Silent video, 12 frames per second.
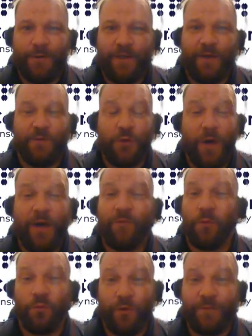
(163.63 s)
If you have
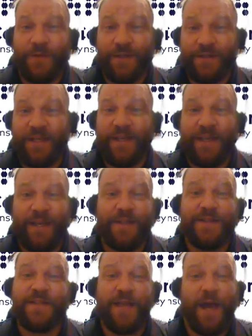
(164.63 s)
a roof that is
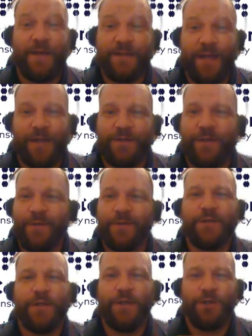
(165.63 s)
inside ten
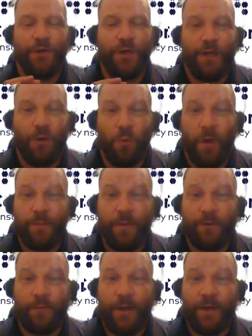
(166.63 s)
years, you're getting a way
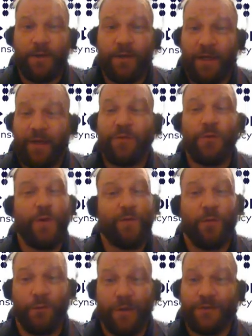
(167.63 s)
better rate. And if you have
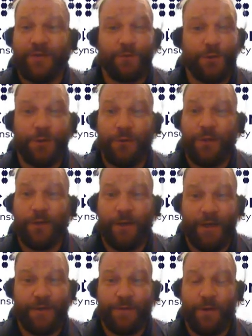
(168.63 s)
a relatively new year
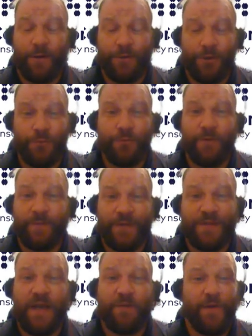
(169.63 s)
in or new roof
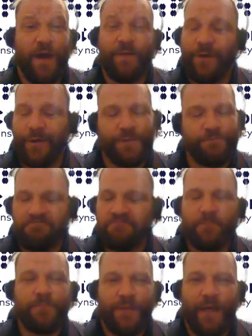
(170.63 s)
inside five years,
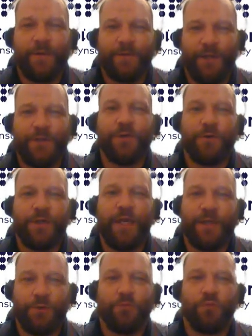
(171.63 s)
yeah, like you're
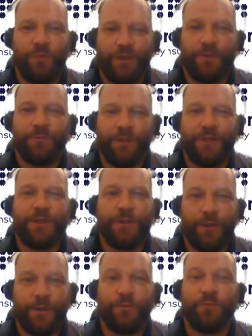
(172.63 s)
getting really, really
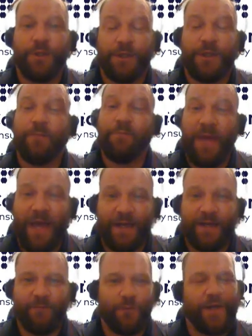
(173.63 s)
good, really
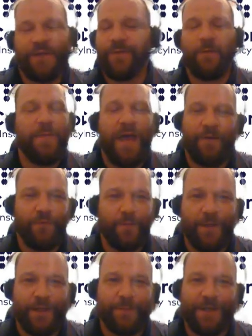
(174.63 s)
competitive rates from
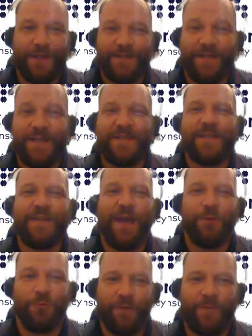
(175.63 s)
everybody, because they see
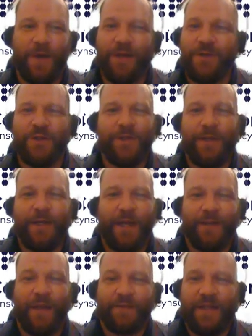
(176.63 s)
that roof age
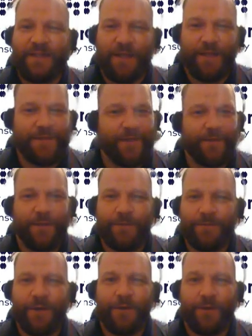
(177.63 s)
and like that's instantly
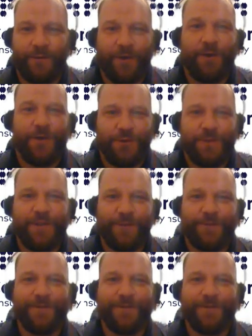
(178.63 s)
they're they're interested.